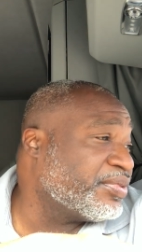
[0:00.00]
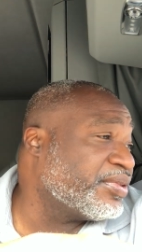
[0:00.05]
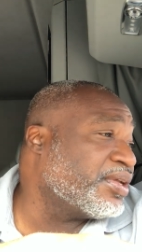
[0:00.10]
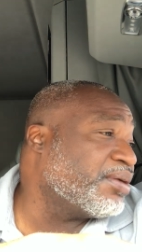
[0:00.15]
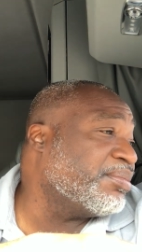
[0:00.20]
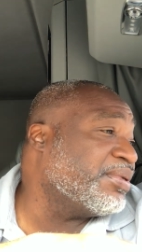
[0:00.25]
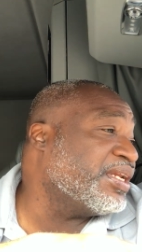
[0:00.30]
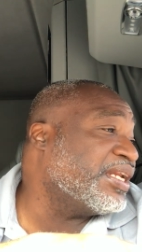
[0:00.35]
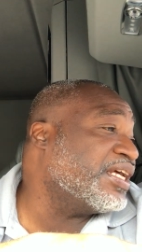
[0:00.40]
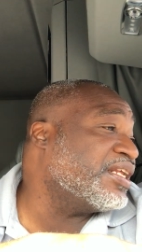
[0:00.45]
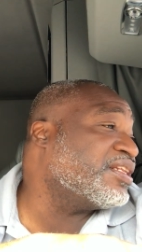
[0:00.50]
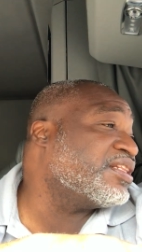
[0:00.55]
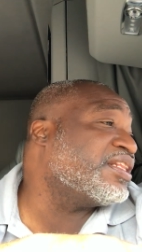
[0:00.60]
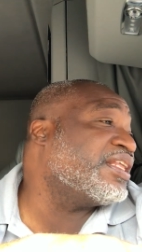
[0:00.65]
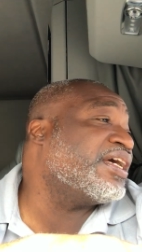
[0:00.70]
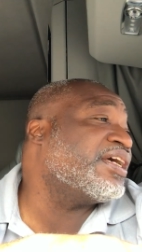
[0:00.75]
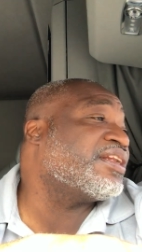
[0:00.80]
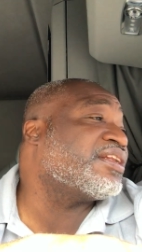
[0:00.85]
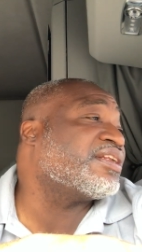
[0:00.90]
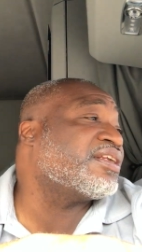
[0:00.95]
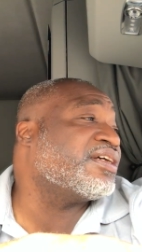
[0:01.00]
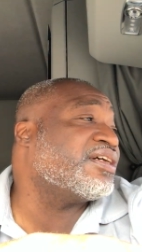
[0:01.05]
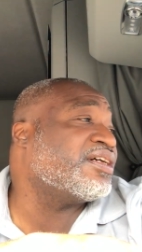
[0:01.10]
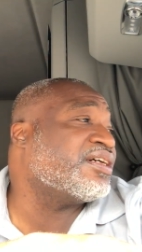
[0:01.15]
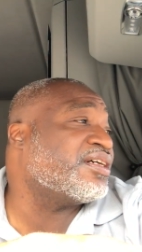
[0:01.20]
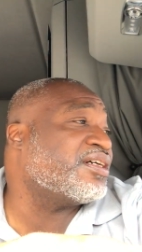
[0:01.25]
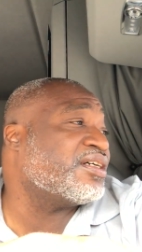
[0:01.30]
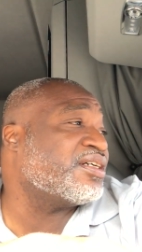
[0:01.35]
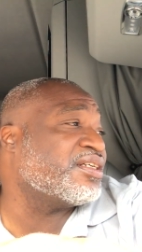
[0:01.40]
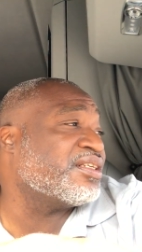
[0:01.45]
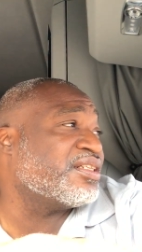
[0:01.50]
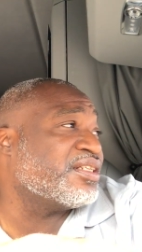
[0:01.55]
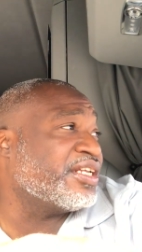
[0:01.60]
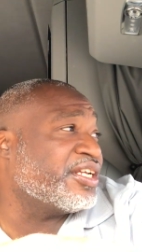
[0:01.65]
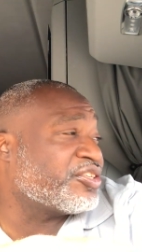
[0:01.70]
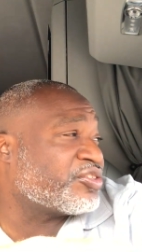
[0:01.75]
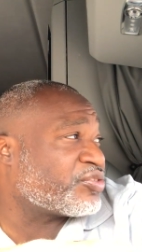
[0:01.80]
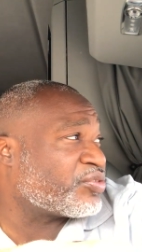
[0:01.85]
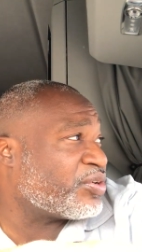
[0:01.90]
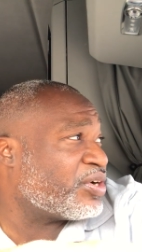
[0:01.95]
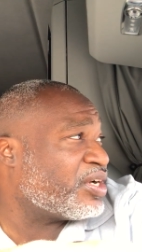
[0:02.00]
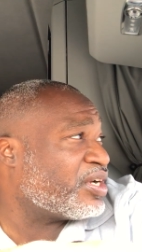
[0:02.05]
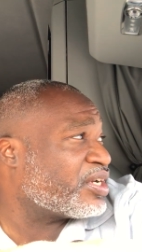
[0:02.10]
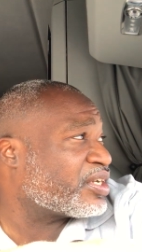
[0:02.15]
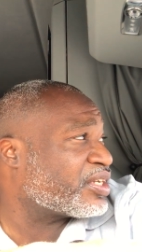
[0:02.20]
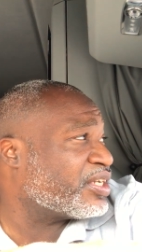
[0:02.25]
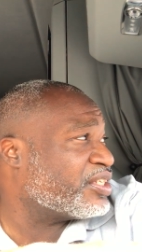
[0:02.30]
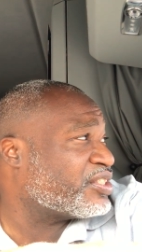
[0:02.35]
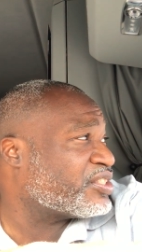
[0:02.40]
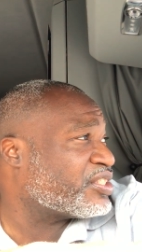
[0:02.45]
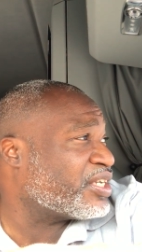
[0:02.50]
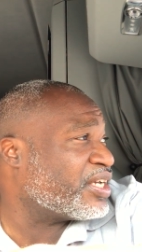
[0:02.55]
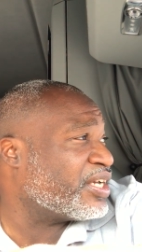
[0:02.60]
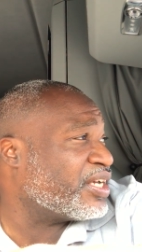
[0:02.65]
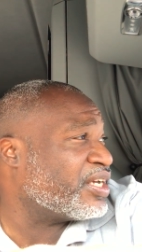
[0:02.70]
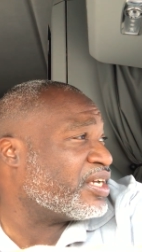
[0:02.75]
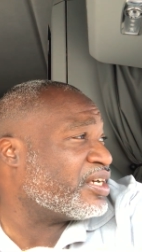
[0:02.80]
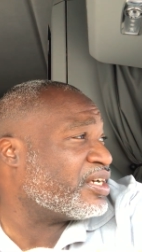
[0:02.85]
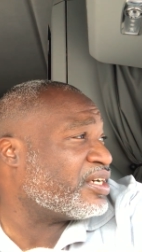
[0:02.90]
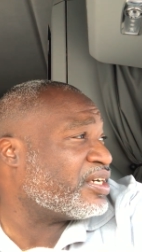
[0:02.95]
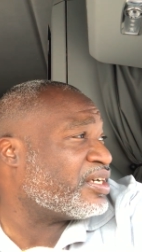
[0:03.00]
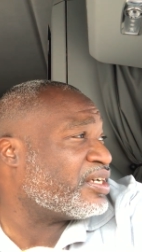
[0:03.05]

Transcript: I mean that truck, it's a